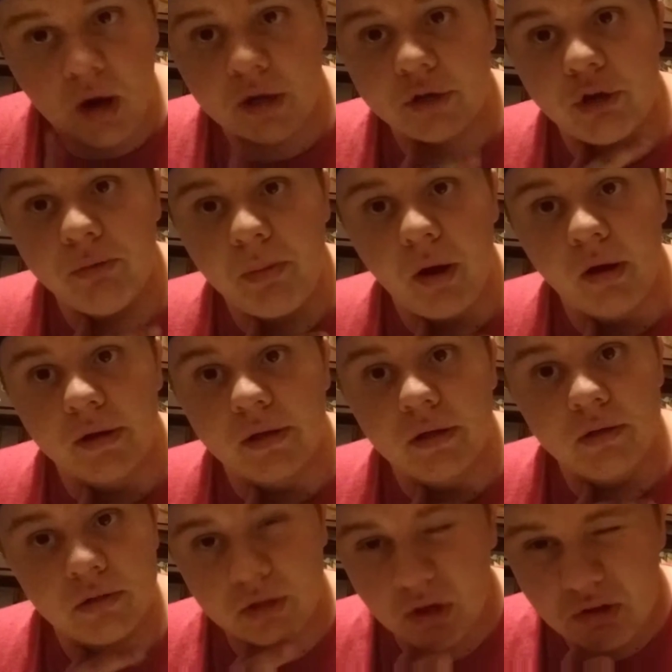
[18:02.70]
into a pond.
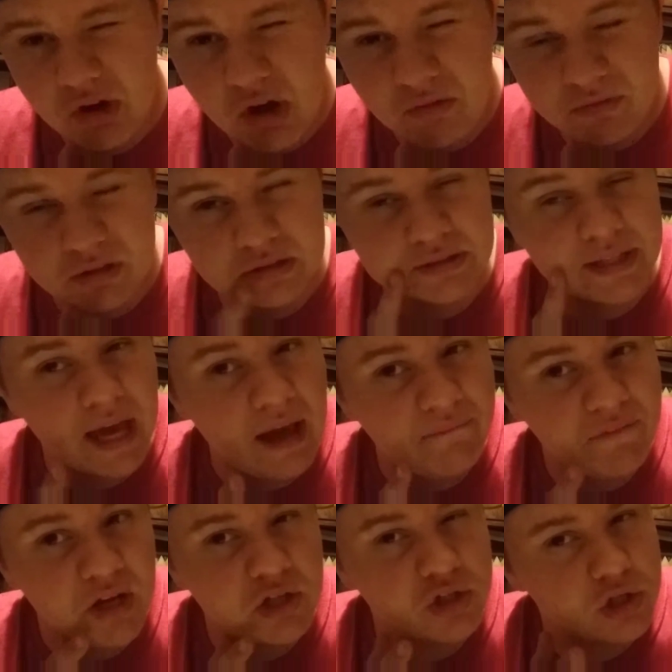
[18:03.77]
Don't know if there's
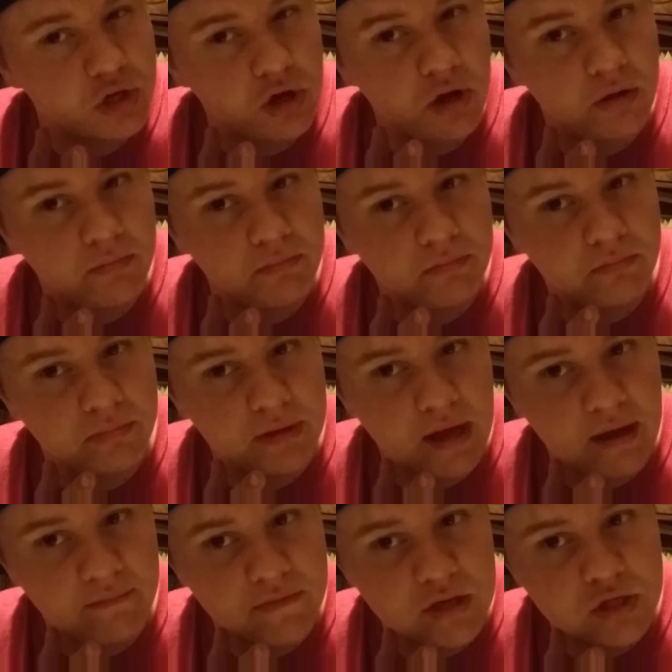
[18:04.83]
catfish,
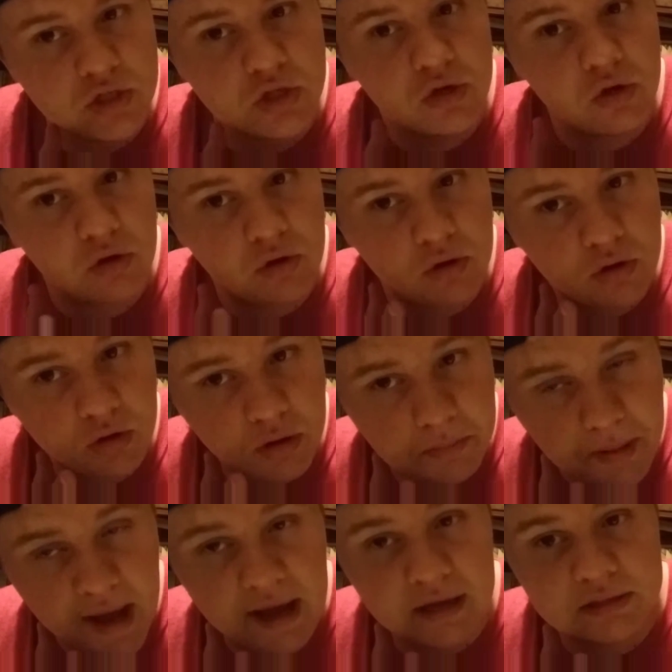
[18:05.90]
catfish, or
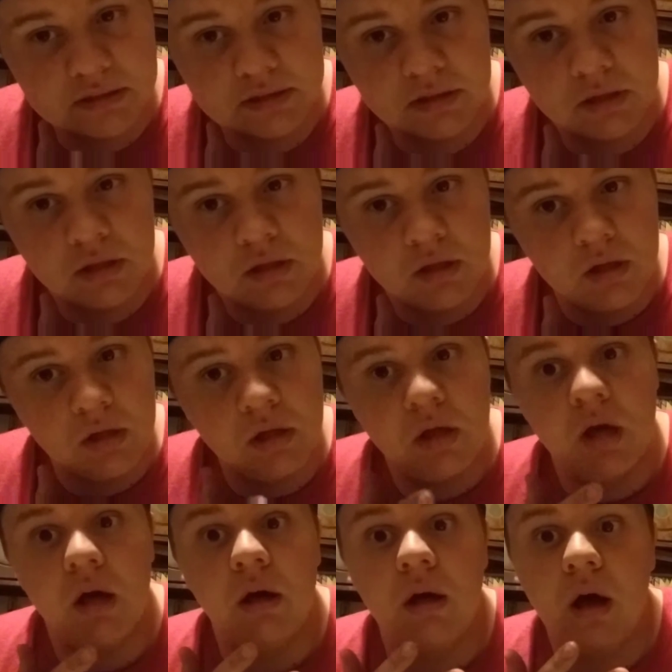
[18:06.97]
bass.
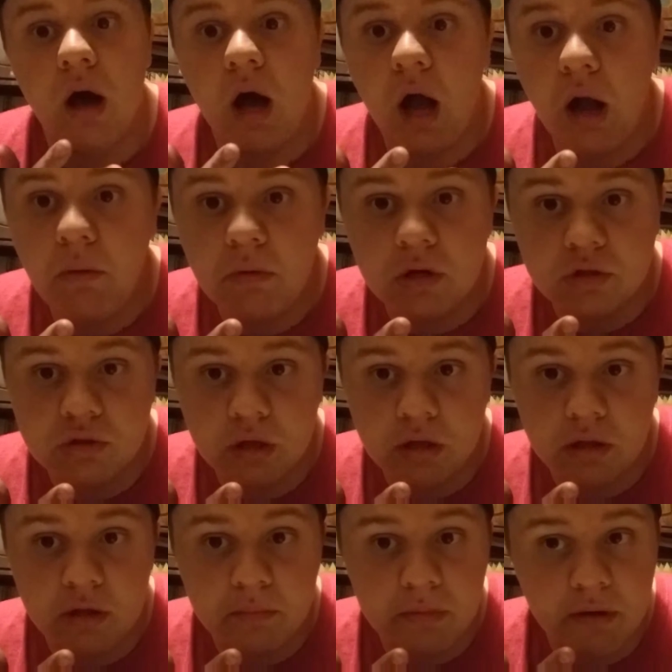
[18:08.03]
I want to try a
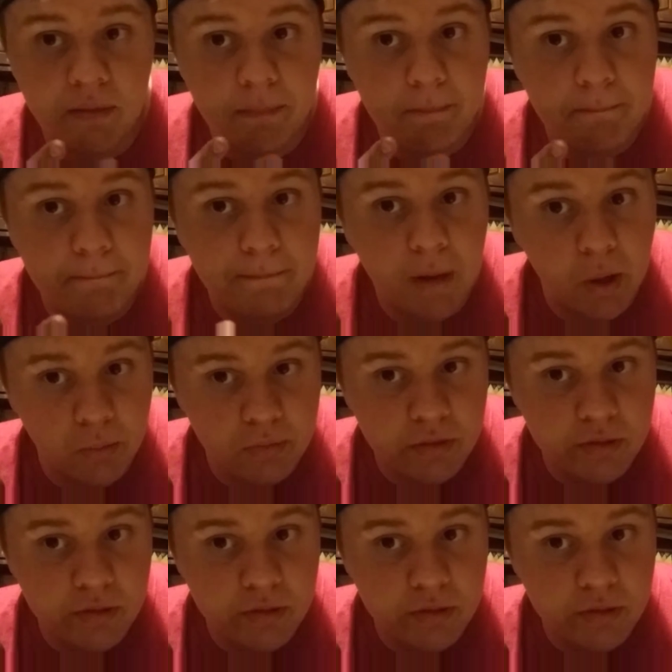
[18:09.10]
little bit of both.